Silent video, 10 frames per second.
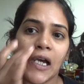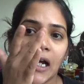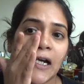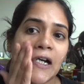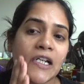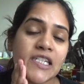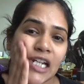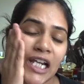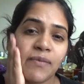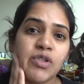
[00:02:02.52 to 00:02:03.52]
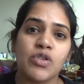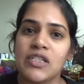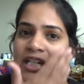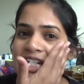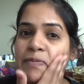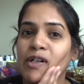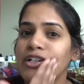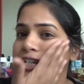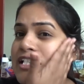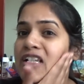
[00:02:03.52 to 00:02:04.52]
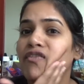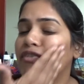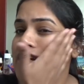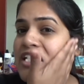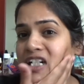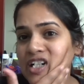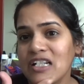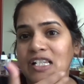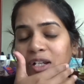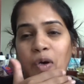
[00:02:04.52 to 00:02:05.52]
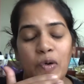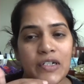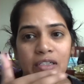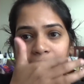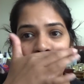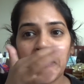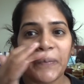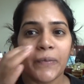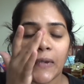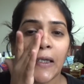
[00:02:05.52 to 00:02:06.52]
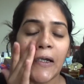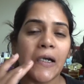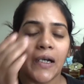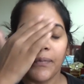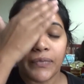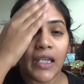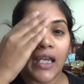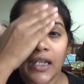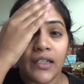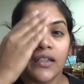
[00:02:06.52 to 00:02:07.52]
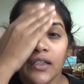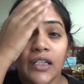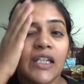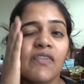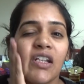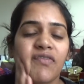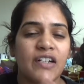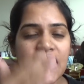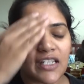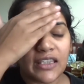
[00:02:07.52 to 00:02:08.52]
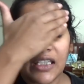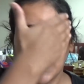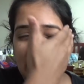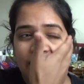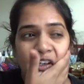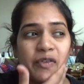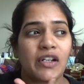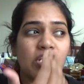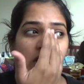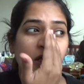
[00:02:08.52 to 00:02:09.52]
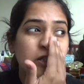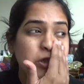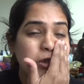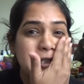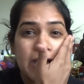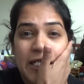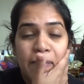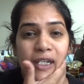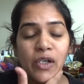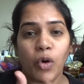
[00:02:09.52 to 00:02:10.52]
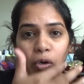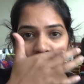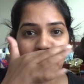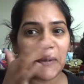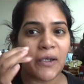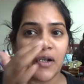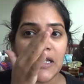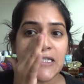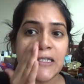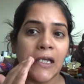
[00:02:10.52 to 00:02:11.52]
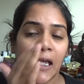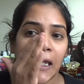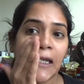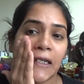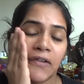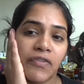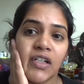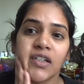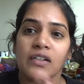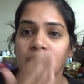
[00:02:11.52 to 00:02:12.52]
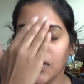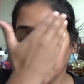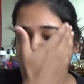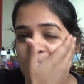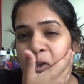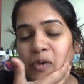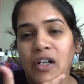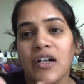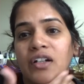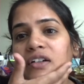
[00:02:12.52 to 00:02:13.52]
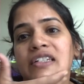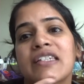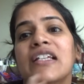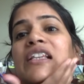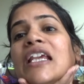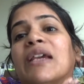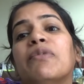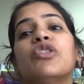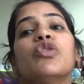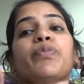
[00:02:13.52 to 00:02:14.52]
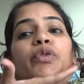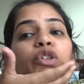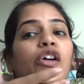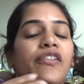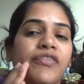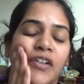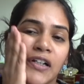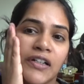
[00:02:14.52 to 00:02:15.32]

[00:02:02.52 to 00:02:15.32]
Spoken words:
time to test, because it's the winter, it's colder, and even if it is a thicker foundation, it should still be okay, because in winter you are still able to pull off